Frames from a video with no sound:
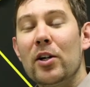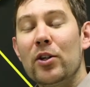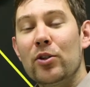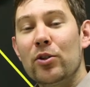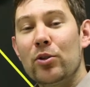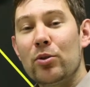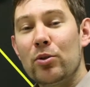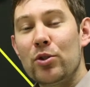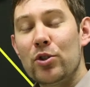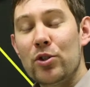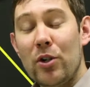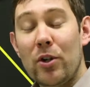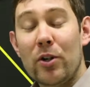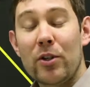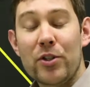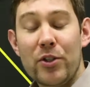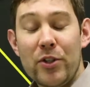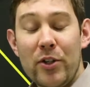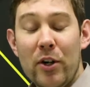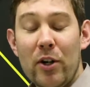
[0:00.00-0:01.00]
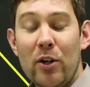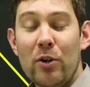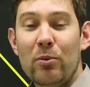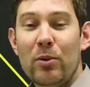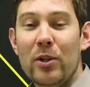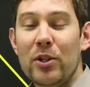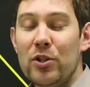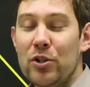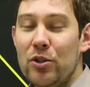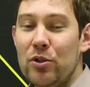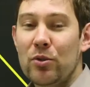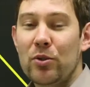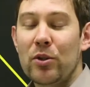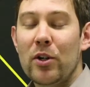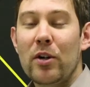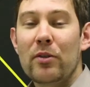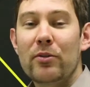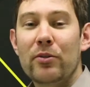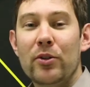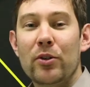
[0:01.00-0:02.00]
to Charles Darwin soon
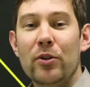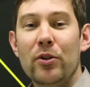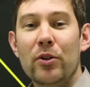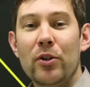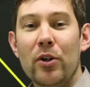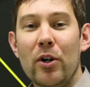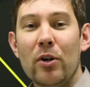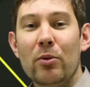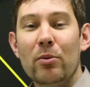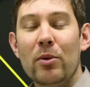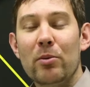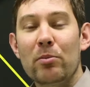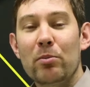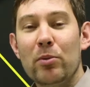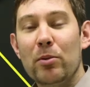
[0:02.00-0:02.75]
after Darwin